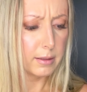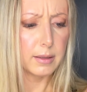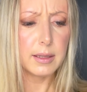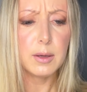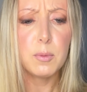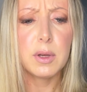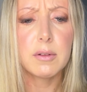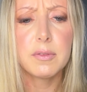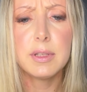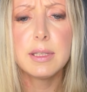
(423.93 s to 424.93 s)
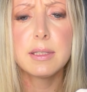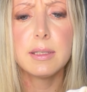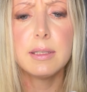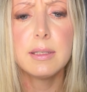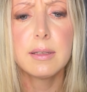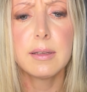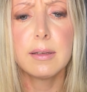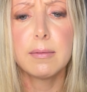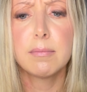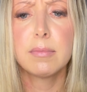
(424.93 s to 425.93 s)
I think one of these is,
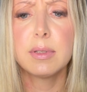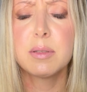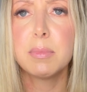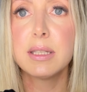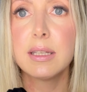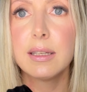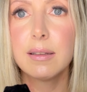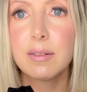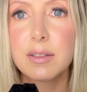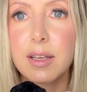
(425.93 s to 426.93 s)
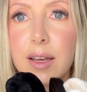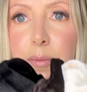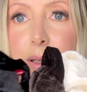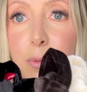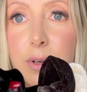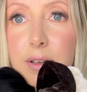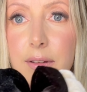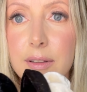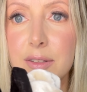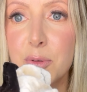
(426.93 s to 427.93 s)
um, is missing because I have been wearing
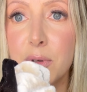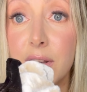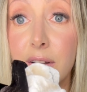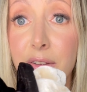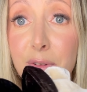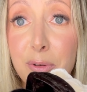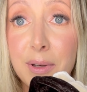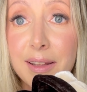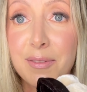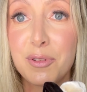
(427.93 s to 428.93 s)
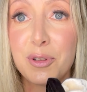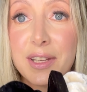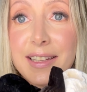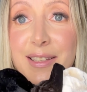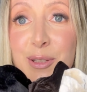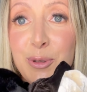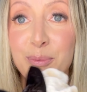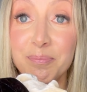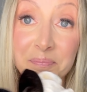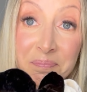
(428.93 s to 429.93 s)
this quite a lot already in a few days so
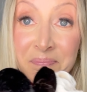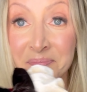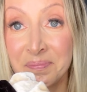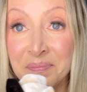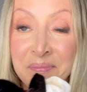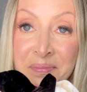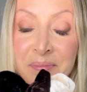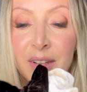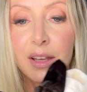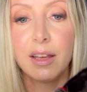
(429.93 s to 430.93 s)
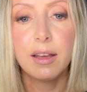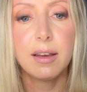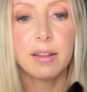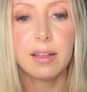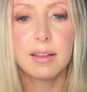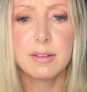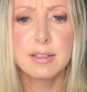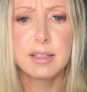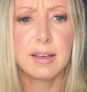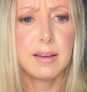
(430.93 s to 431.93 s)
I think
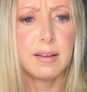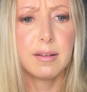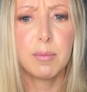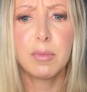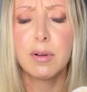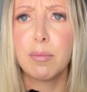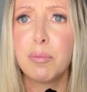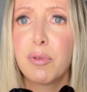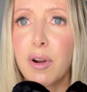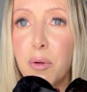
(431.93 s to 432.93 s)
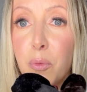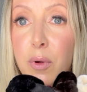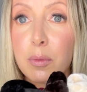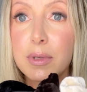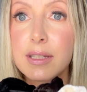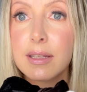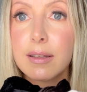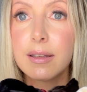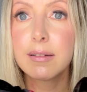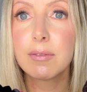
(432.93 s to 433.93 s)
there's a, a brown one
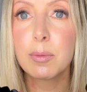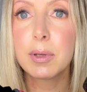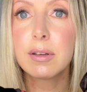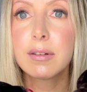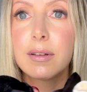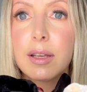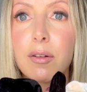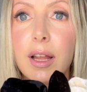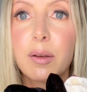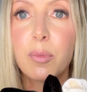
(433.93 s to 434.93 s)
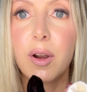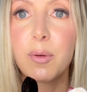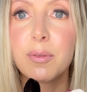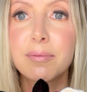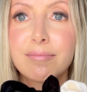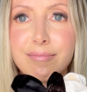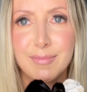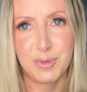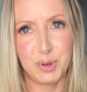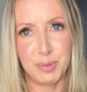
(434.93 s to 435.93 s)
missing from here like light brown
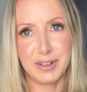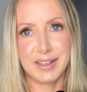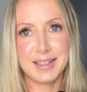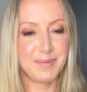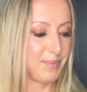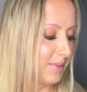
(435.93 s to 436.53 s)
super nice